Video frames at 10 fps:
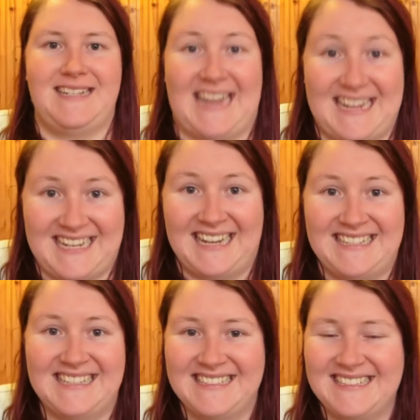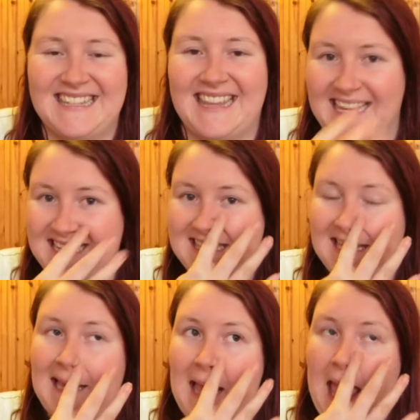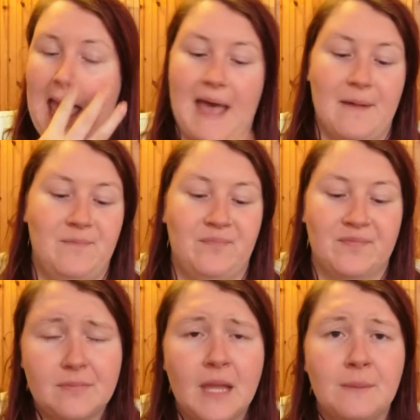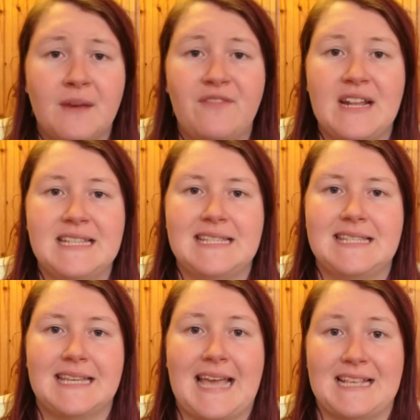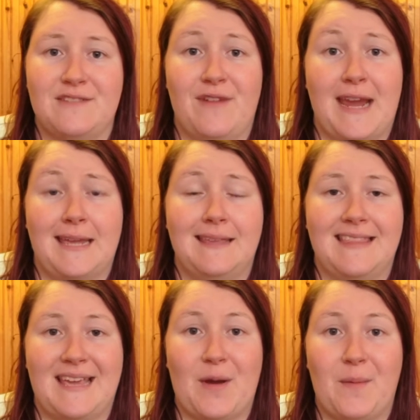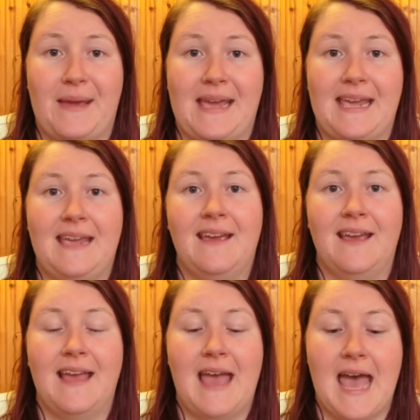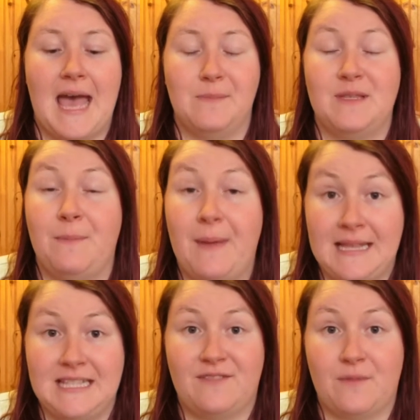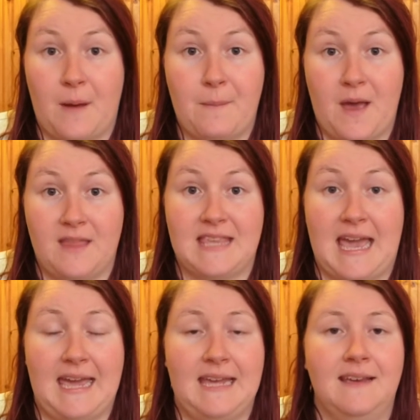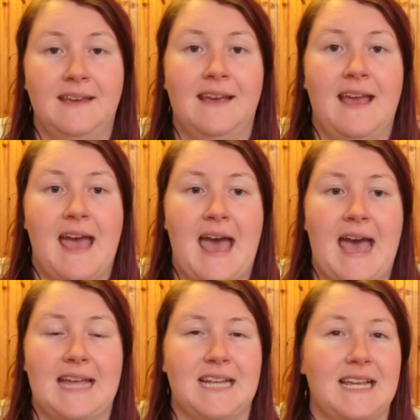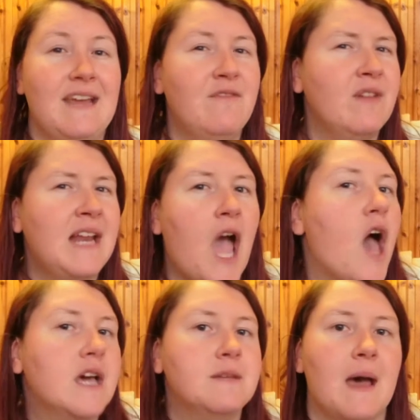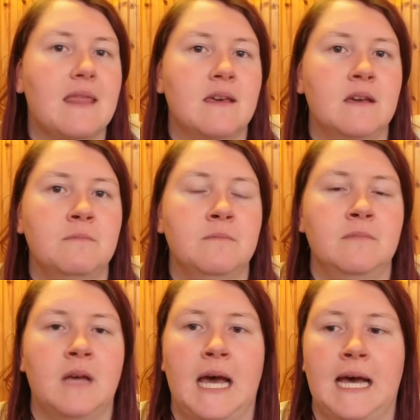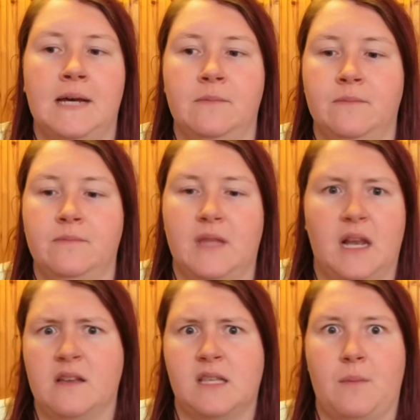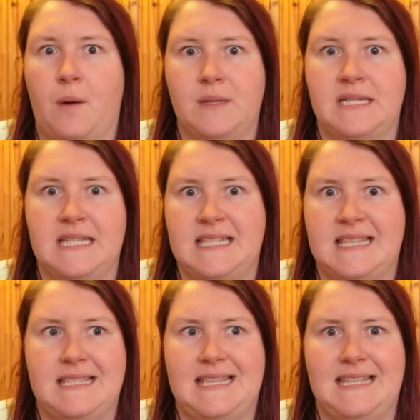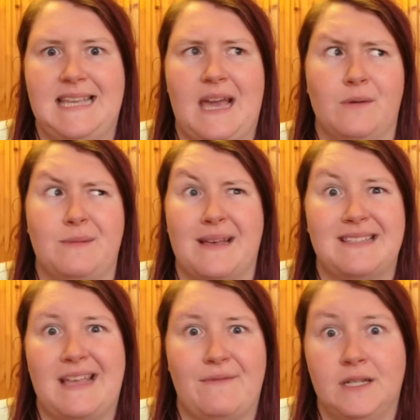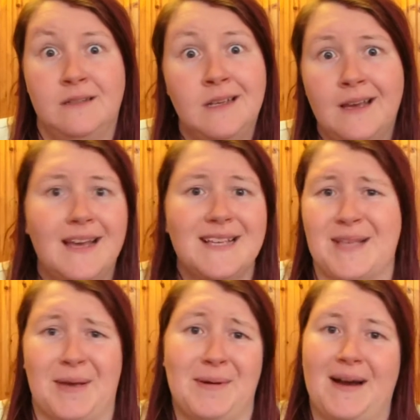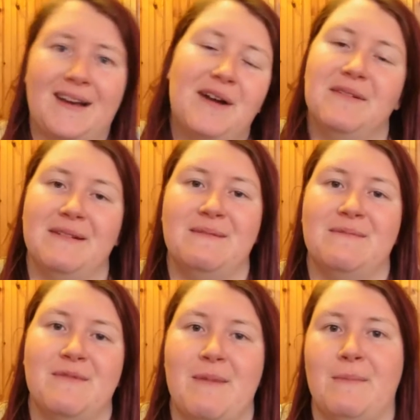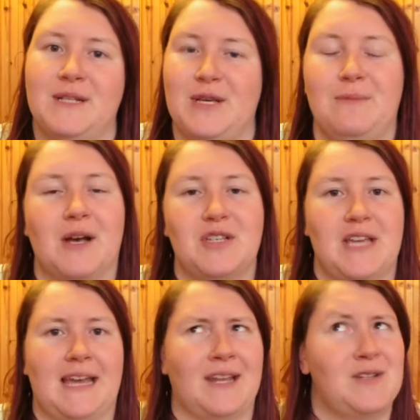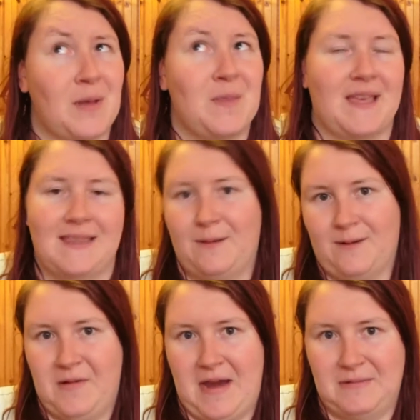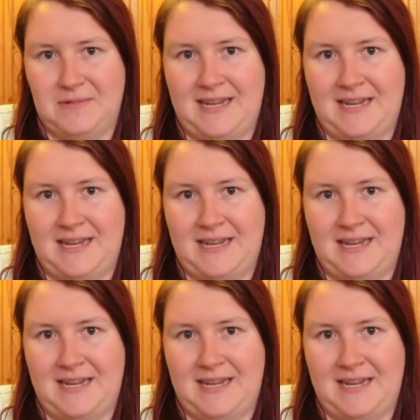addicted to these. Um, my friends Kaz and Rick, they got me um, some pins for my birthday and I'd never really heard about them. Um, the last time I went to Disney I was about seven so I can't really remember too much and I don't think they're around.